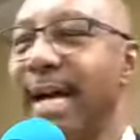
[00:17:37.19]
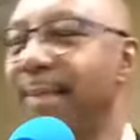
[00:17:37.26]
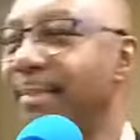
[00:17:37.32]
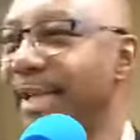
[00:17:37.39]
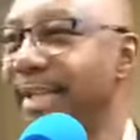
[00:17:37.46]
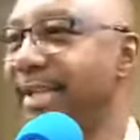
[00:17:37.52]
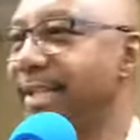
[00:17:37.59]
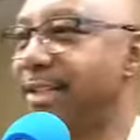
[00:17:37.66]
time
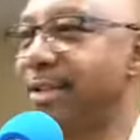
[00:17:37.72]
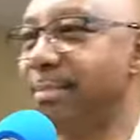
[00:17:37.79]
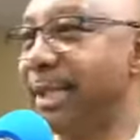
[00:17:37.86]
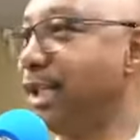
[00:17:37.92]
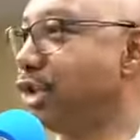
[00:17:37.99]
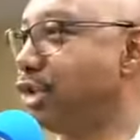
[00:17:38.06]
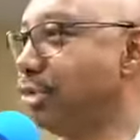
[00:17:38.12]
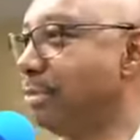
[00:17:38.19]
they get to
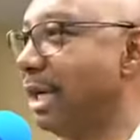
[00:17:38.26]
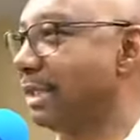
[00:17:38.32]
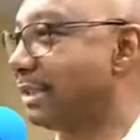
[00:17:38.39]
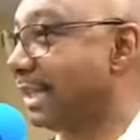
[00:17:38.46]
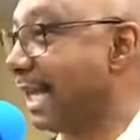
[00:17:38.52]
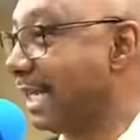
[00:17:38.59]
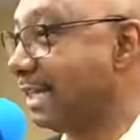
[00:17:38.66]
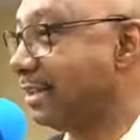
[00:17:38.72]
me two months
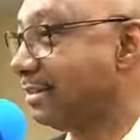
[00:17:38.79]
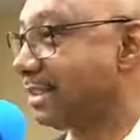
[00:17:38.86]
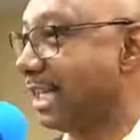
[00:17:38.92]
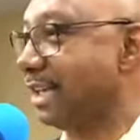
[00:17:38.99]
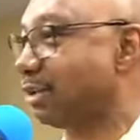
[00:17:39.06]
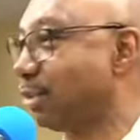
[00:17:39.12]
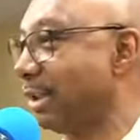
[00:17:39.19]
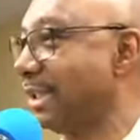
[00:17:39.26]
later,
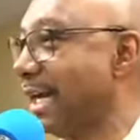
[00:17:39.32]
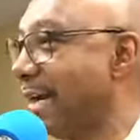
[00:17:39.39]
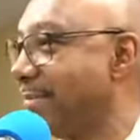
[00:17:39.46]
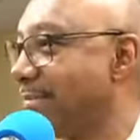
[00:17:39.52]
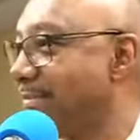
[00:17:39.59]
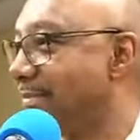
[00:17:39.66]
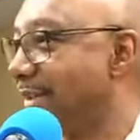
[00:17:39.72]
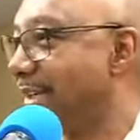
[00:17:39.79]
guess what
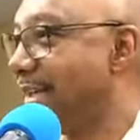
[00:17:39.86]
happened?